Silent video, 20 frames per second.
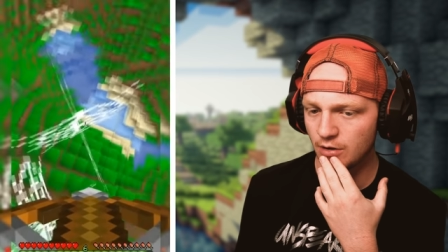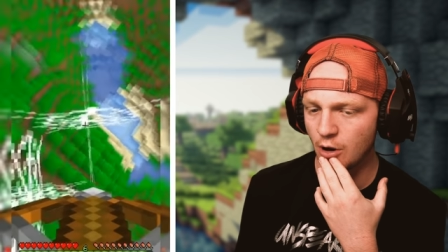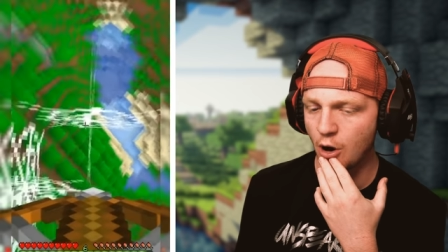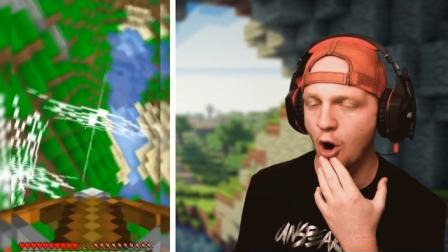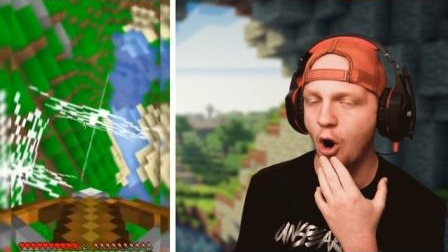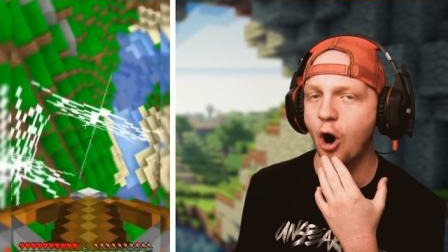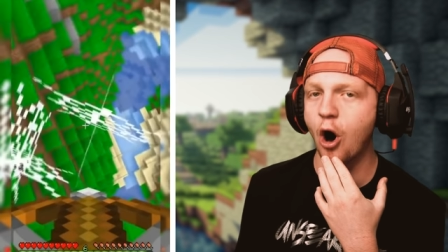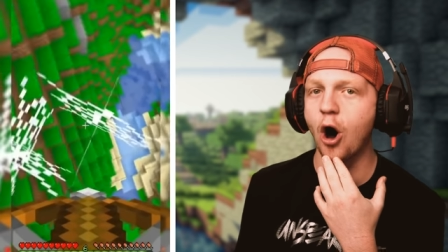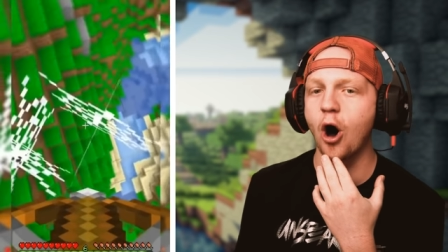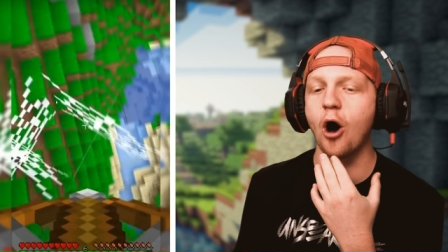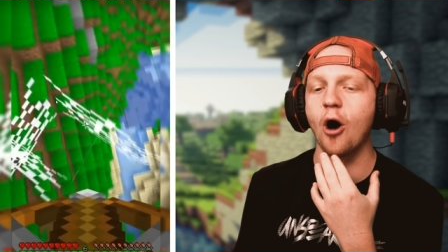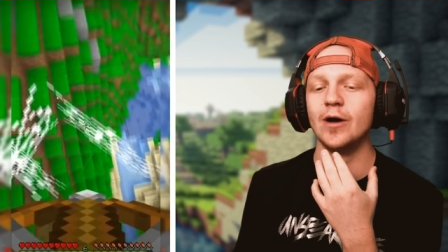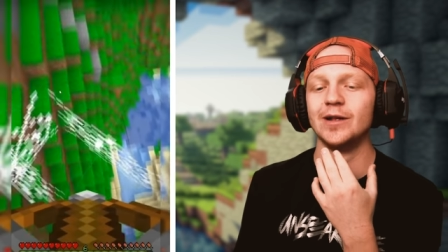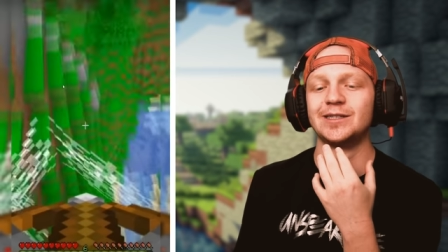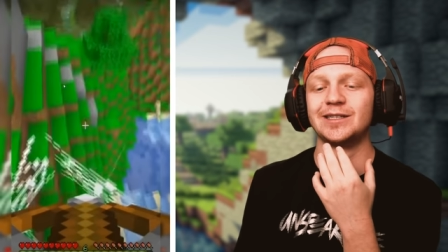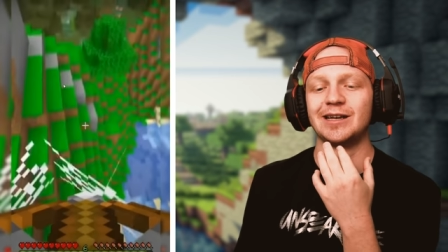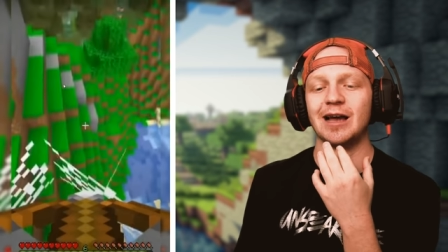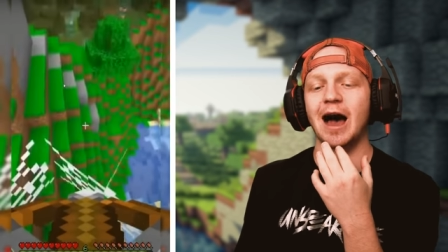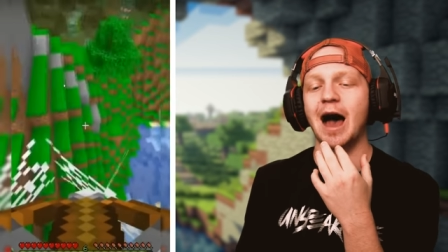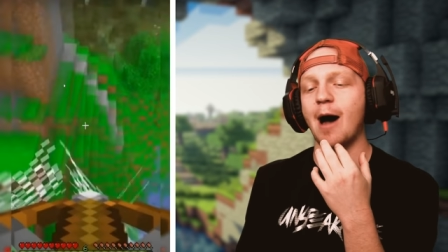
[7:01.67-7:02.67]
Oh,
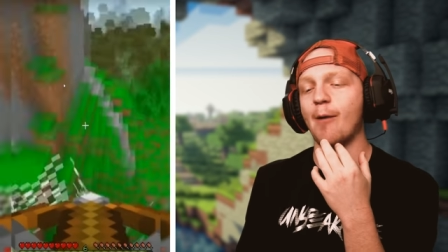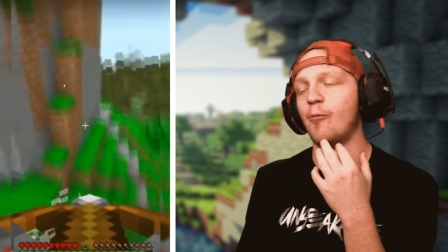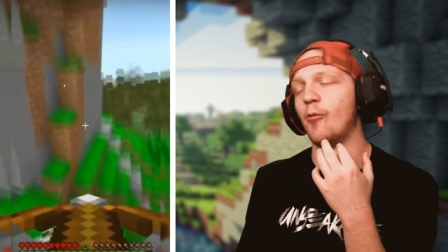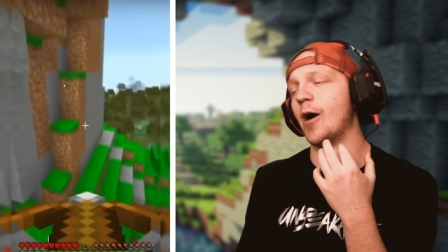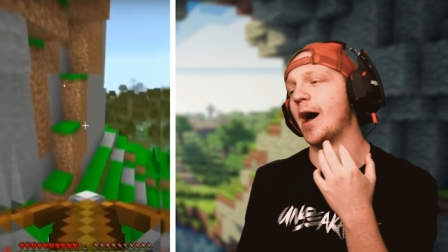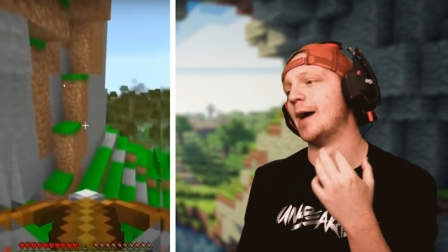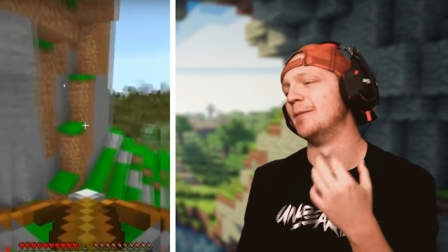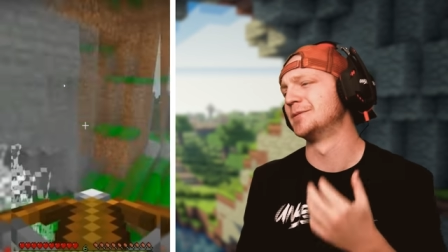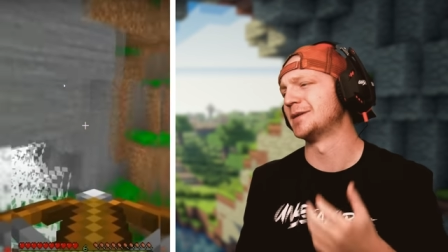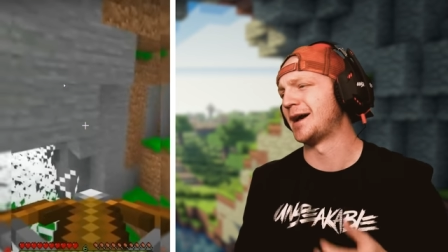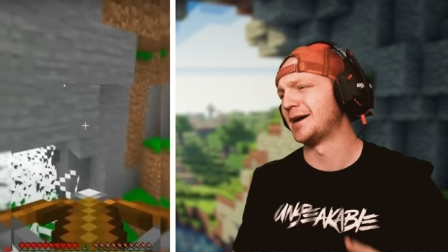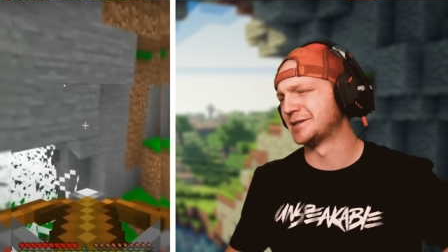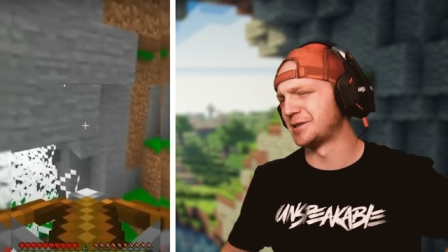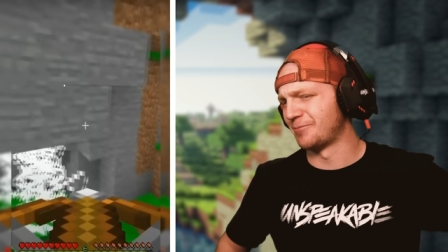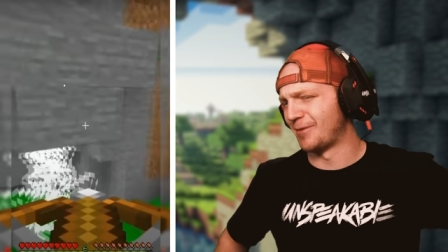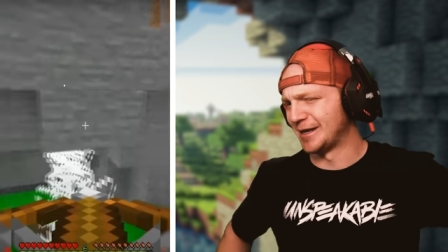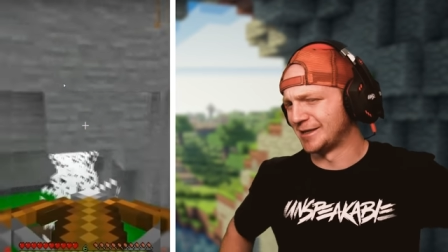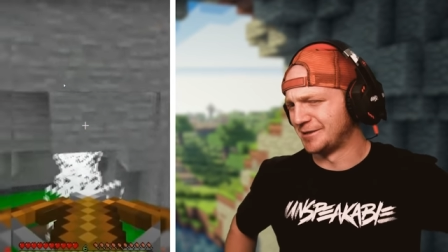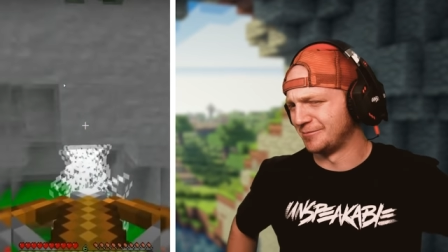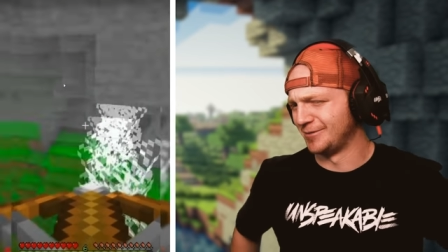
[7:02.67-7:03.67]
it's cobwebs. I was
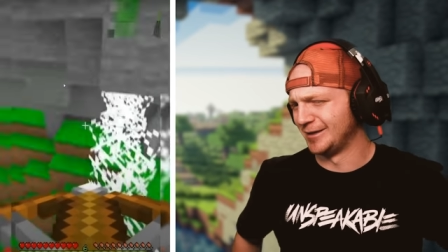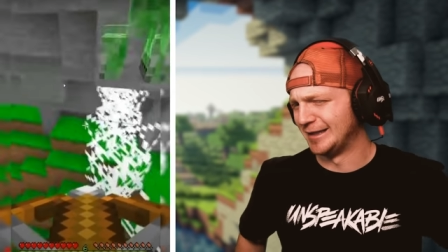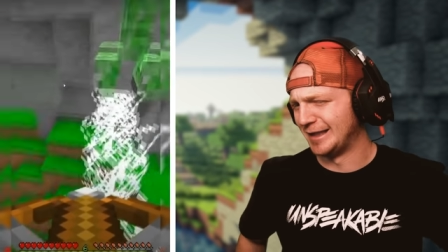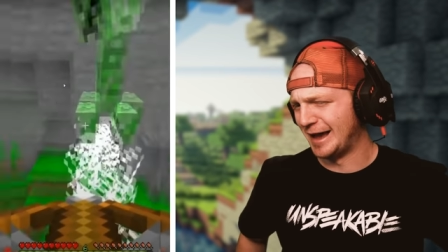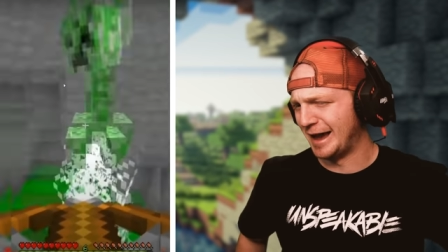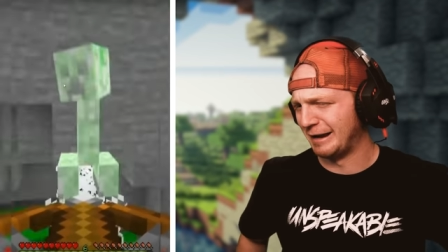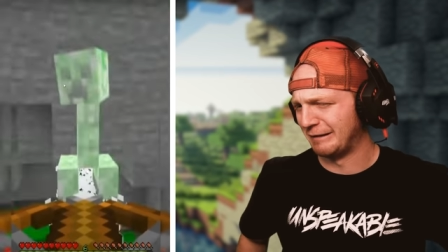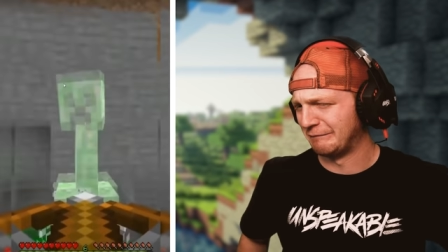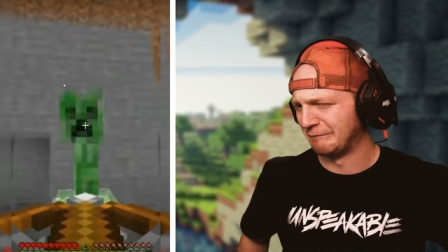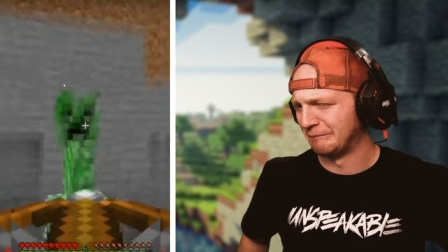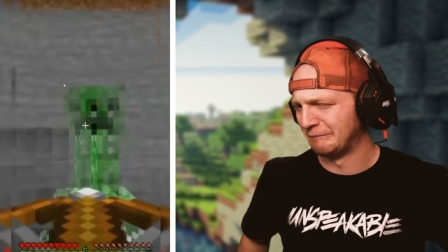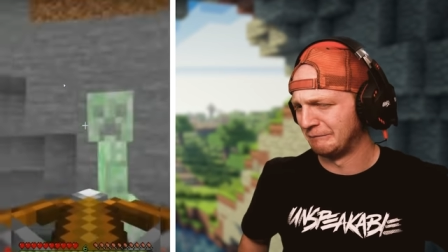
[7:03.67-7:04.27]
about to be like,